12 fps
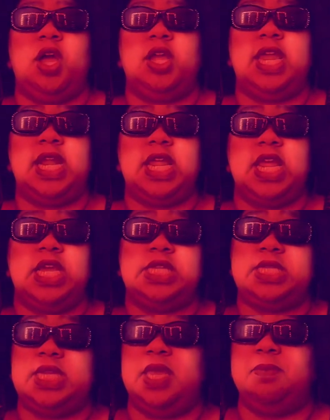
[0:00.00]
getting a
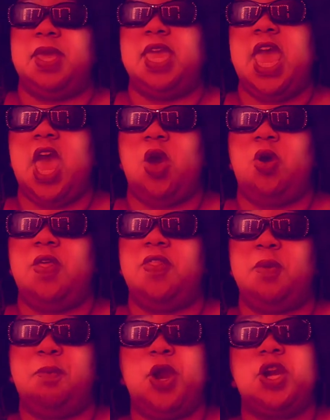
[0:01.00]
Steam account and
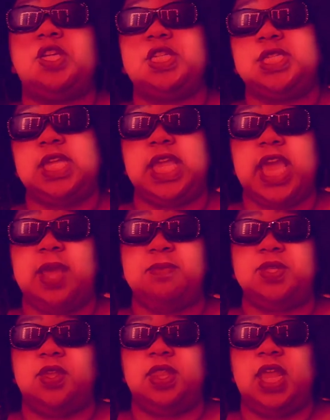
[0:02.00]
then purchasing
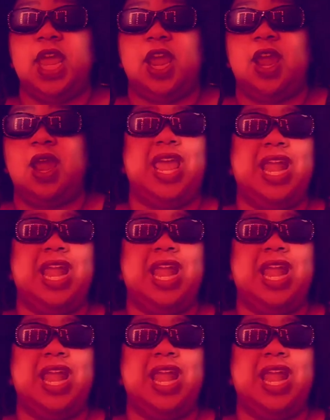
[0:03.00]
games on there.